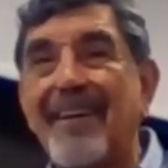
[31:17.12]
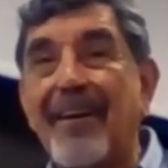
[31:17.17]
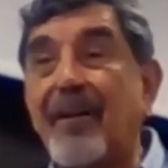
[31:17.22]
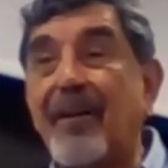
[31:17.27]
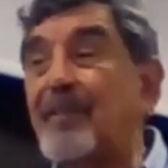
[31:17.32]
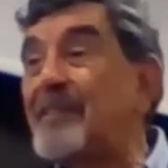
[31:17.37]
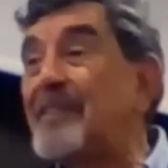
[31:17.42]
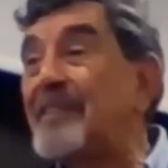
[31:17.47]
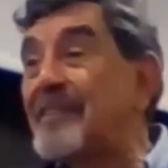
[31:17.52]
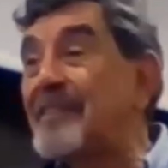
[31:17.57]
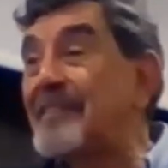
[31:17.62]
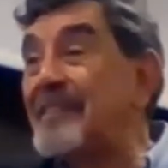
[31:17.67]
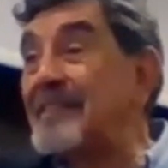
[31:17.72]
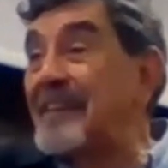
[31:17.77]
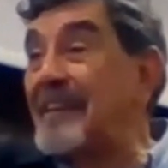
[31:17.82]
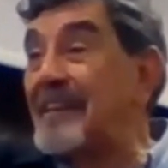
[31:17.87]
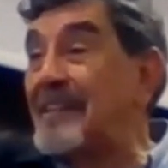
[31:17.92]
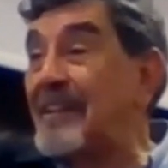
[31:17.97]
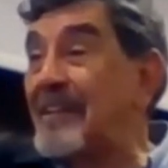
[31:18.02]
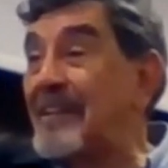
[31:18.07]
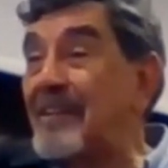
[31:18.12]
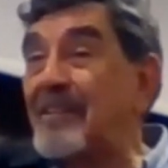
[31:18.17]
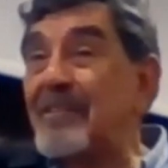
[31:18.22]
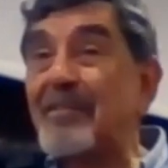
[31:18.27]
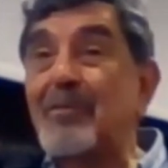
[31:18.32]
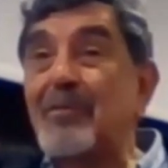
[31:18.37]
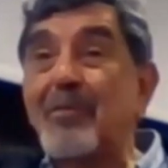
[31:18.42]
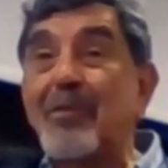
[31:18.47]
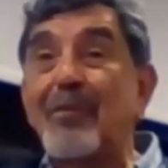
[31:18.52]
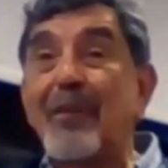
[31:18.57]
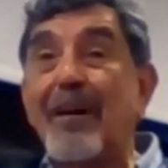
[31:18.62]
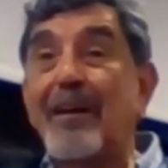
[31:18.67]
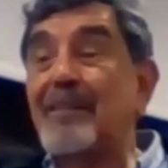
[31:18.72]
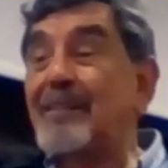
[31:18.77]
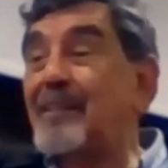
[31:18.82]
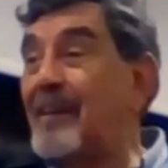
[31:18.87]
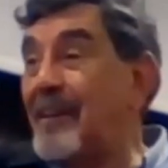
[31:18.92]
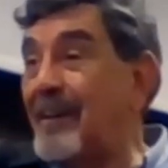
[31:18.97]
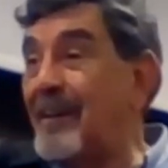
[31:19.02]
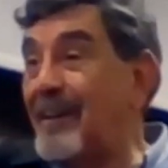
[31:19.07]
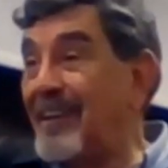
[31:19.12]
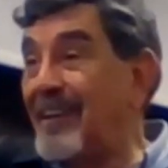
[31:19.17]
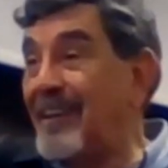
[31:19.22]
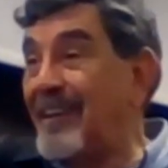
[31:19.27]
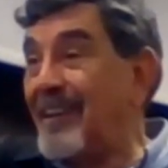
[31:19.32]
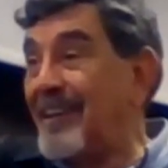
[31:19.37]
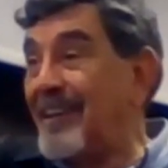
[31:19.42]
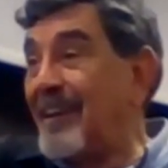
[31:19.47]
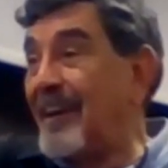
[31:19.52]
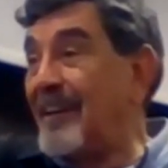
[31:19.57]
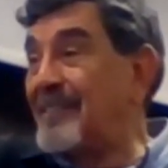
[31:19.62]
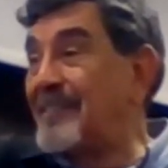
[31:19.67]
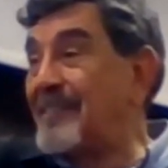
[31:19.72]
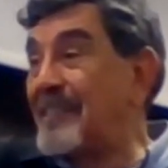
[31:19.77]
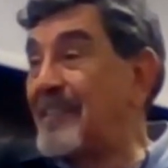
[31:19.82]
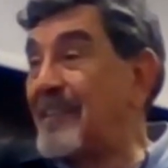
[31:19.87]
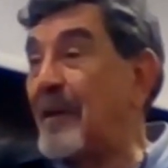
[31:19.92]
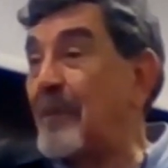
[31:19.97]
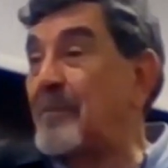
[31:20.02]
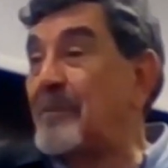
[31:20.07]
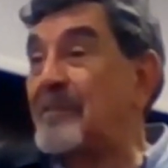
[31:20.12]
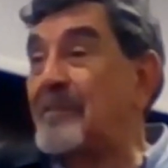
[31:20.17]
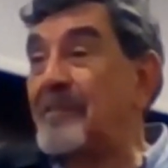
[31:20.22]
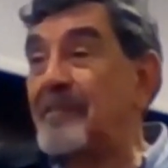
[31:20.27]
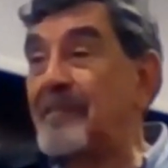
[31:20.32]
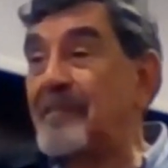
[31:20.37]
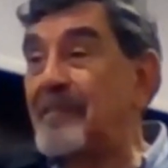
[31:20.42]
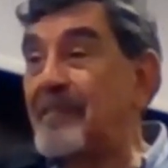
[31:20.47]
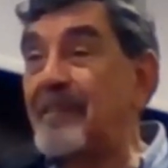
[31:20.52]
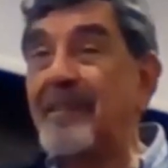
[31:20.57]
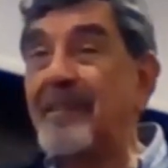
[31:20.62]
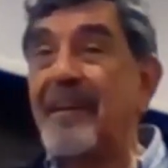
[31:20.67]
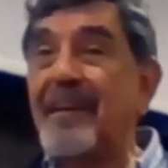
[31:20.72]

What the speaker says: after the declaration of Ankara as the capital city.